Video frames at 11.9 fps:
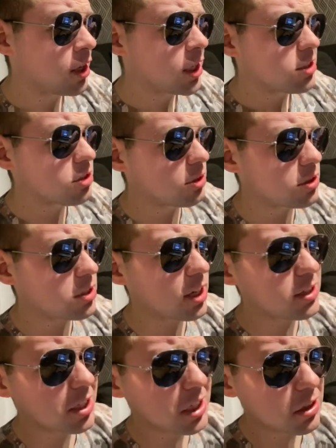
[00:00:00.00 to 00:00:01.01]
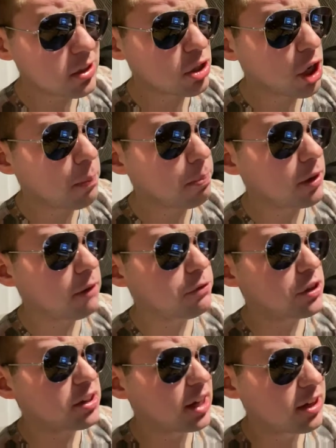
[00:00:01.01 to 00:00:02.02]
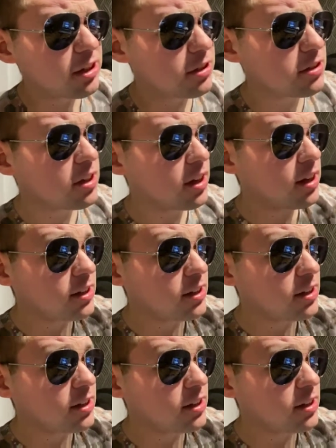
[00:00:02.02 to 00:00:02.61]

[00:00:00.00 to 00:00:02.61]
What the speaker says: Suicides hit the top of the records